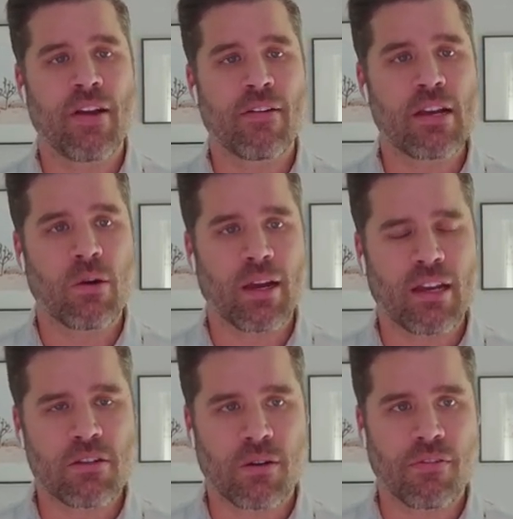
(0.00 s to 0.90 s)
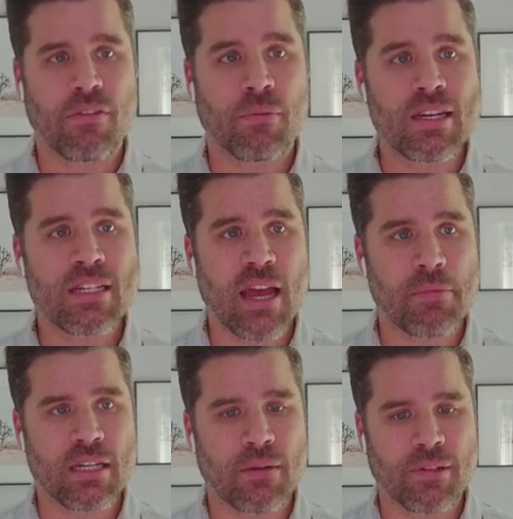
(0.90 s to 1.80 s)
very quick sort of
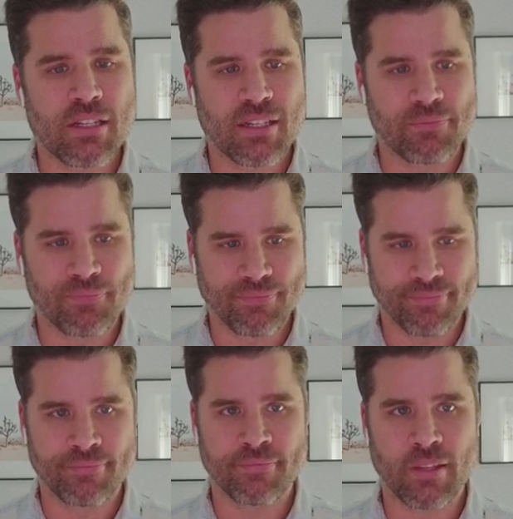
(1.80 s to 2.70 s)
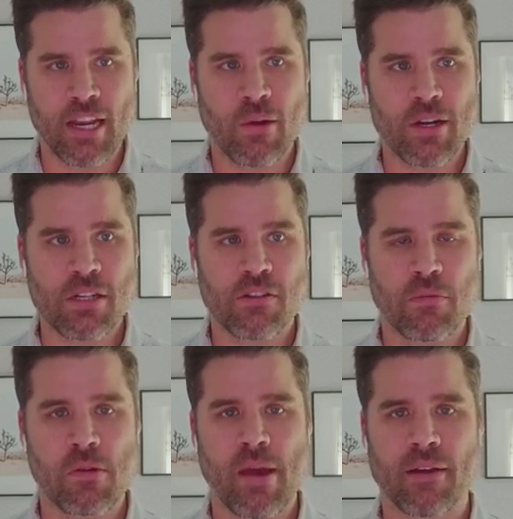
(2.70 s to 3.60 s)
3-step sequence. Any questions
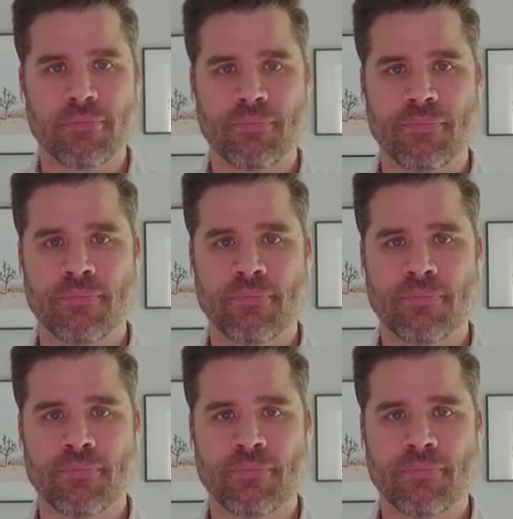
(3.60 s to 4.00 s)
for me, Matt?